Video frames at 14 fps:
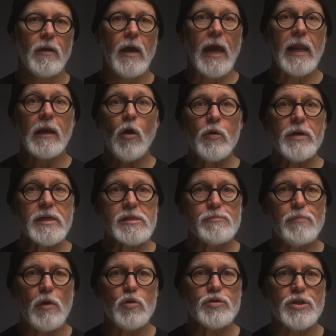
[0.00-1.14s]
and long
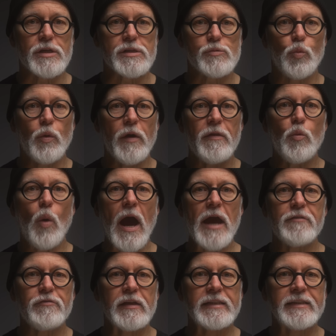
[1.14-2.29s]
exposures with a wide
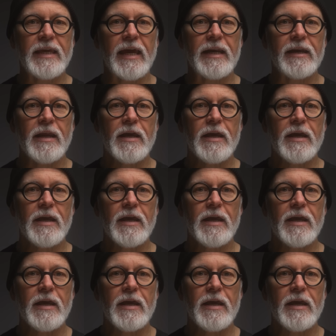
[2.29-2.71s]
field can